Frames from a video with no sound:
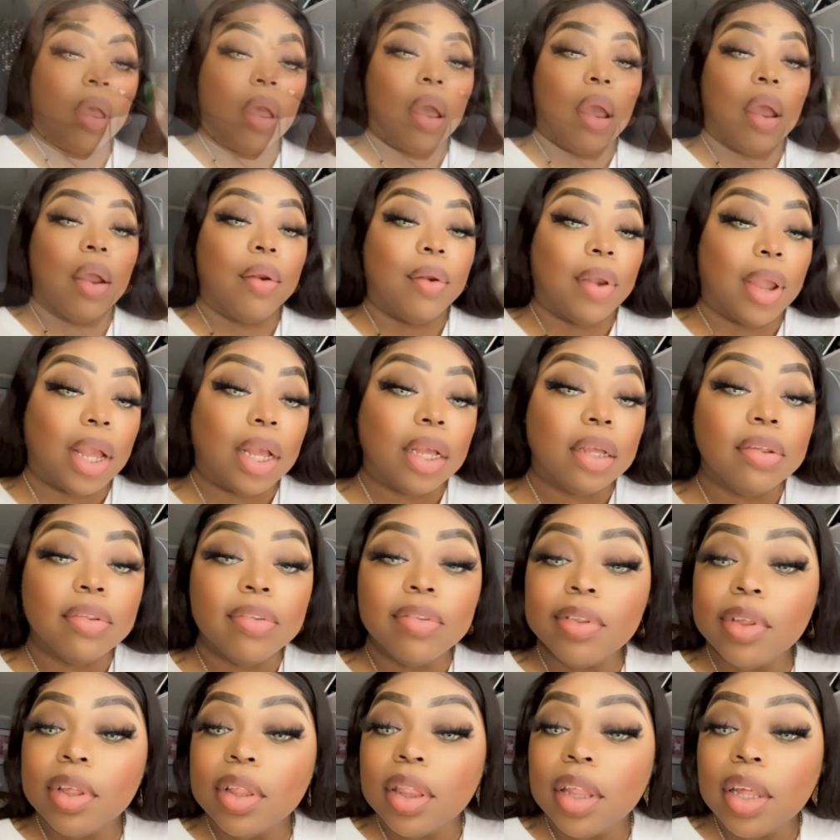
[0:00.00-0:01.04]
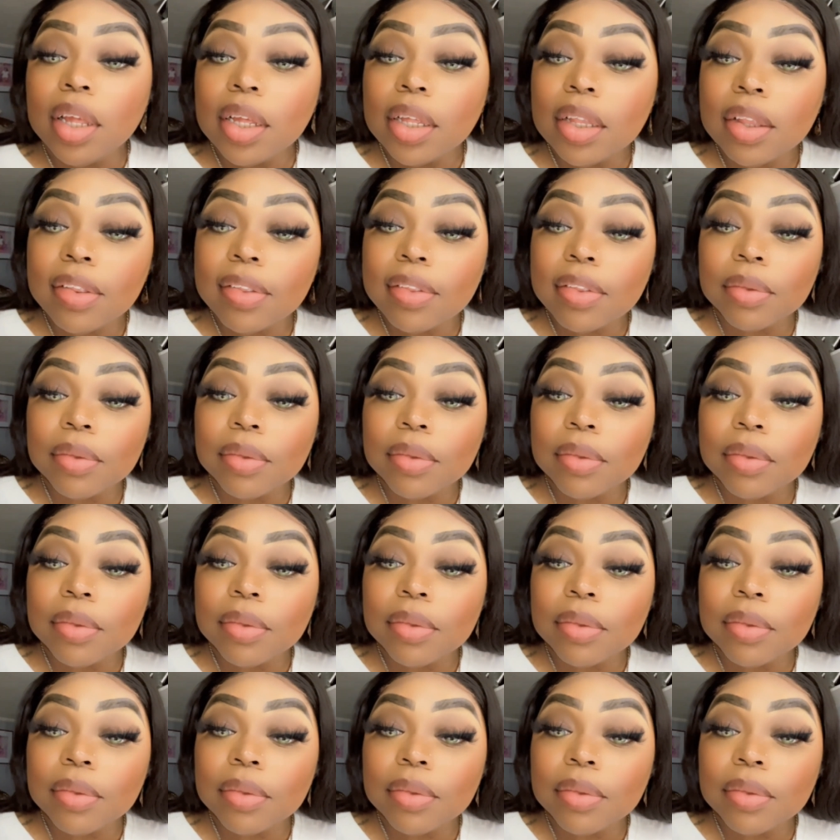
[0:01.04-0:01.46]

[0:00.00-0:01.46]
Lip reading: Alright, you see this?